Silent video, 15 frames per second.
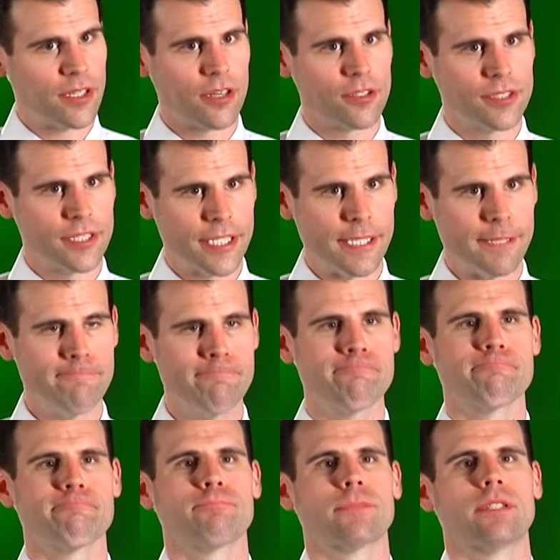Pizarro's team
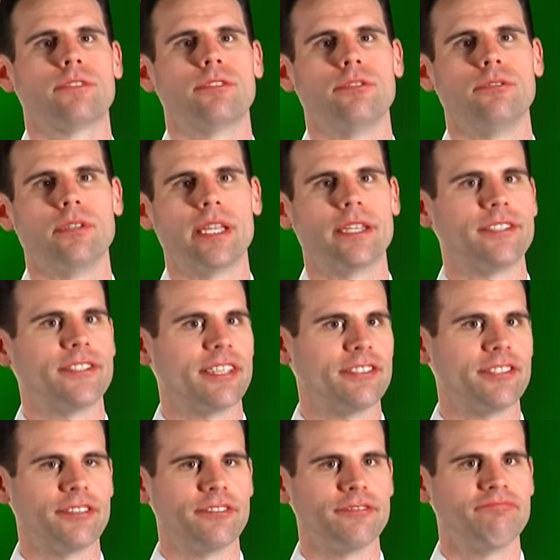to get a
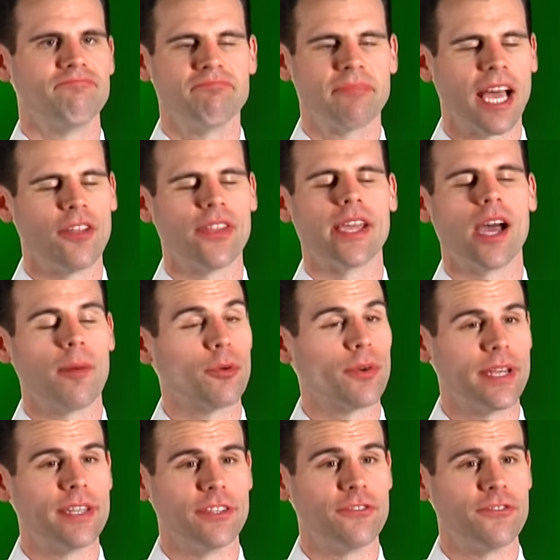sense of how they
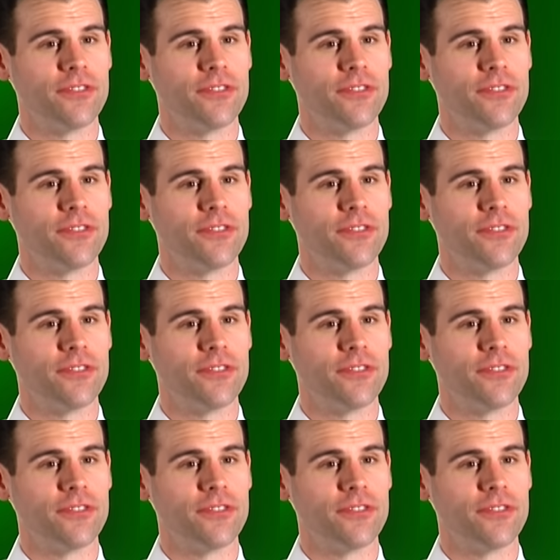operate in the